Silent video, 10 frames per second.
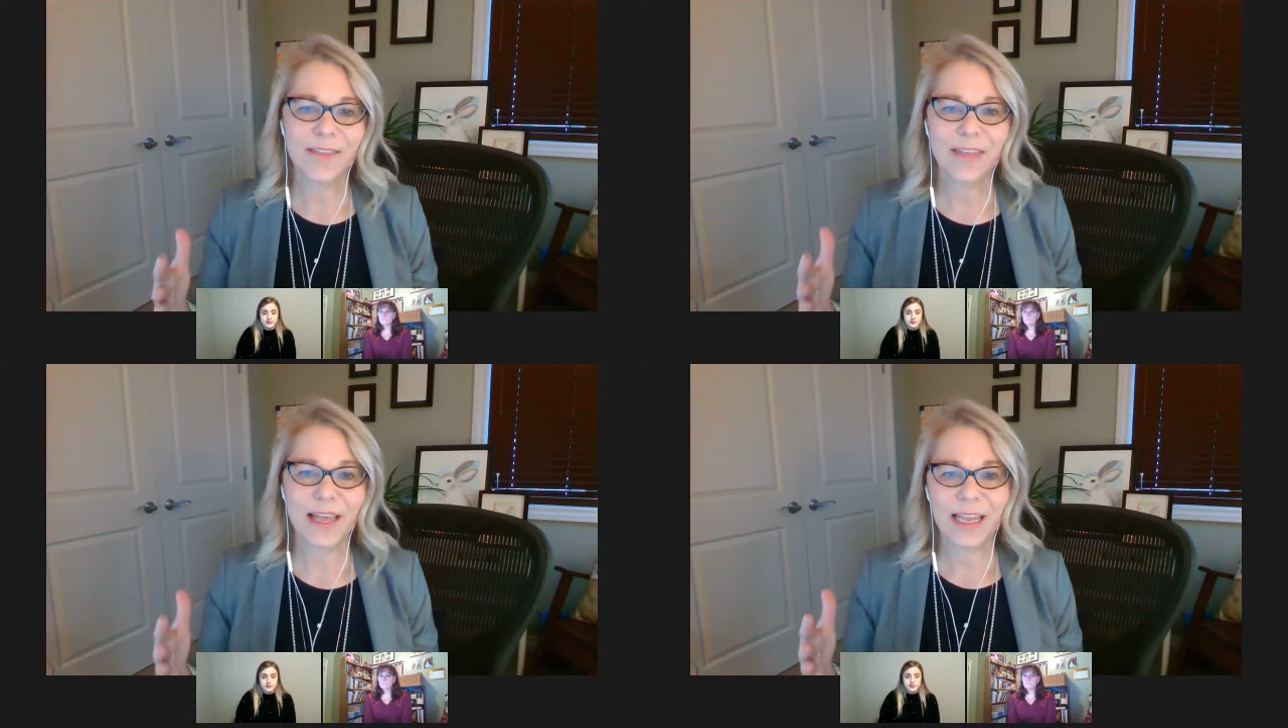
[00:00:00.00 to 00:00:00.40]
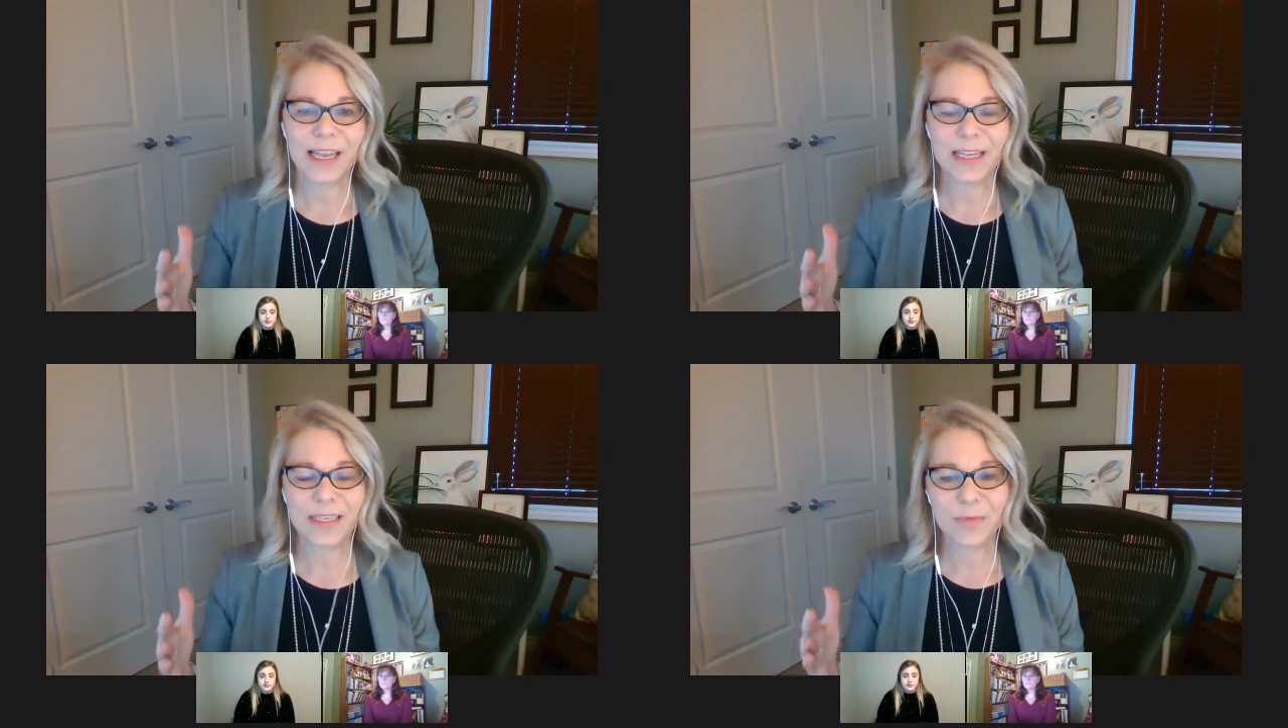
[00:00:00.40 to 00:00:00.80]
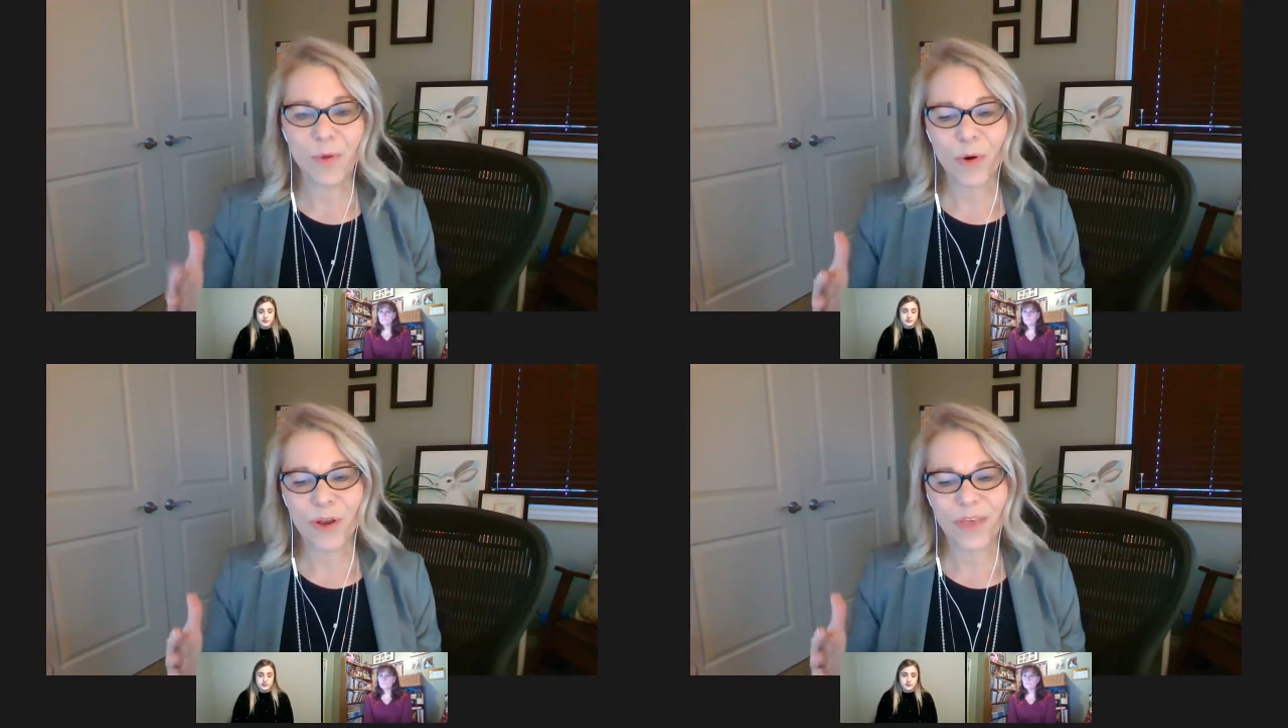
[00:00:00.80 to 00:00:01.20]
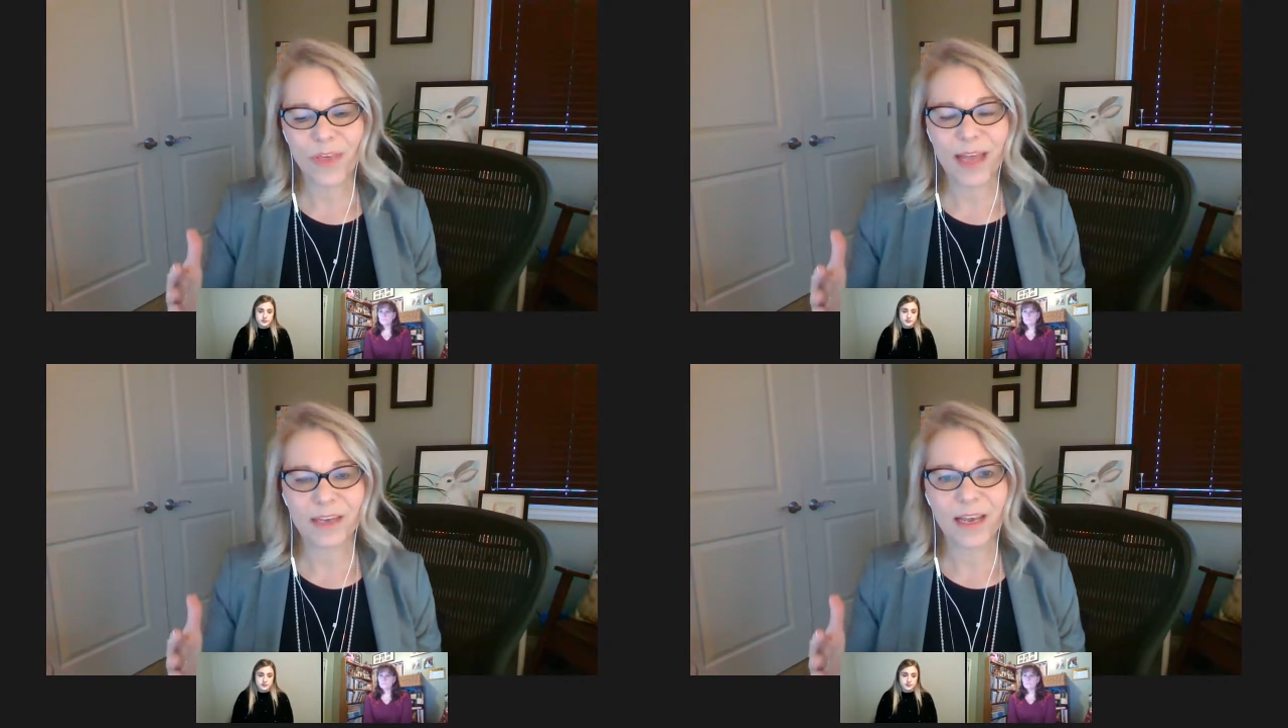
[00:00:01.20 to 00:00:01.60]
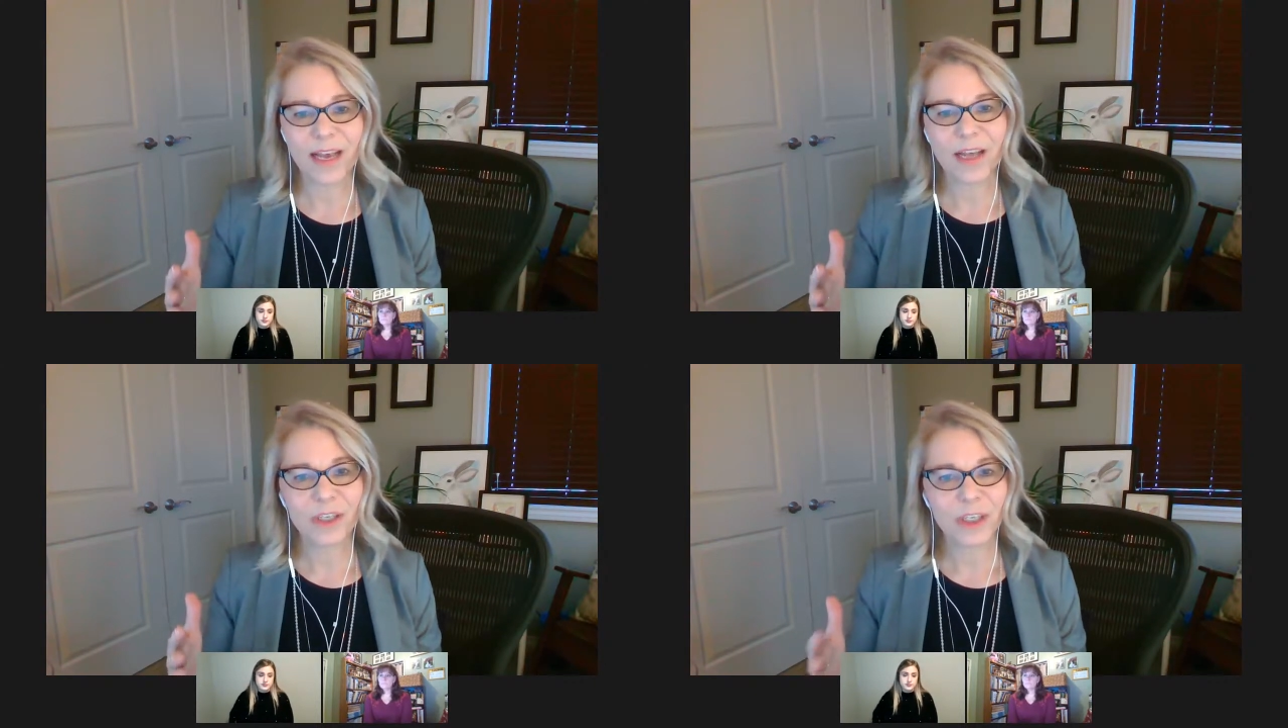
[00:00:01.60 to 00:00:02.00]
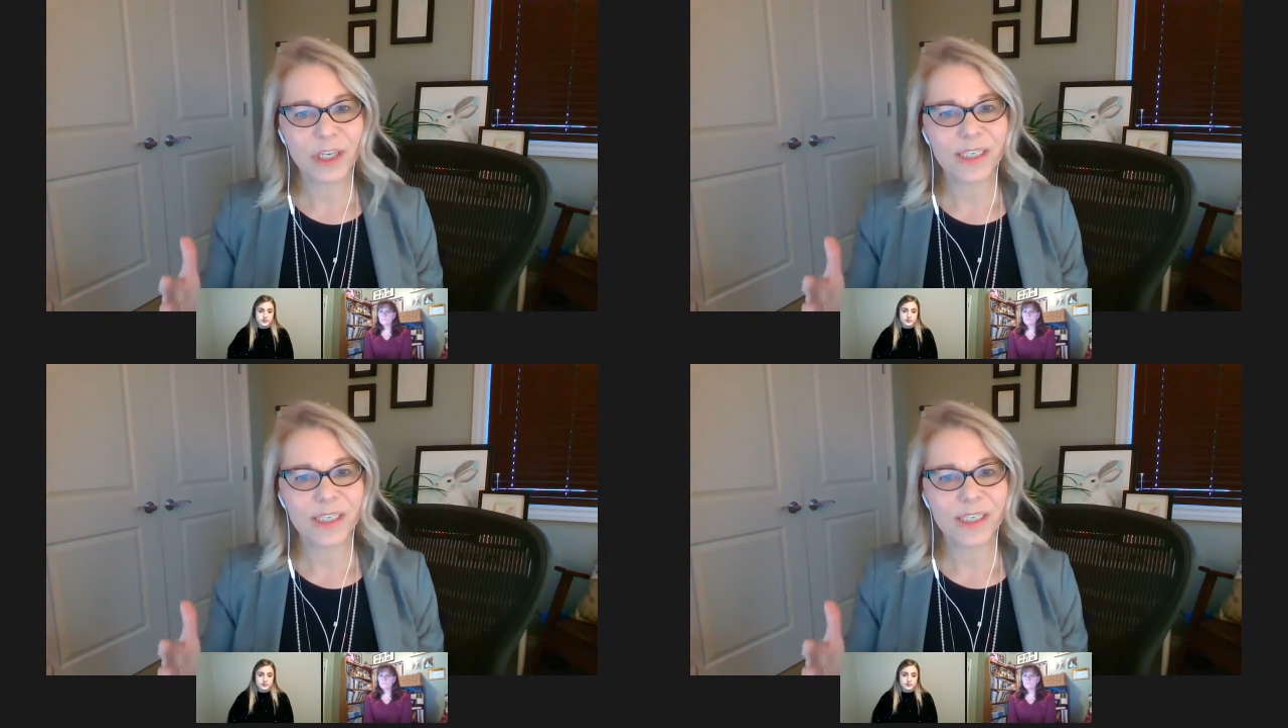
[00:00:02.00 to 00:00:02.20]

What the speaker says: that is more than just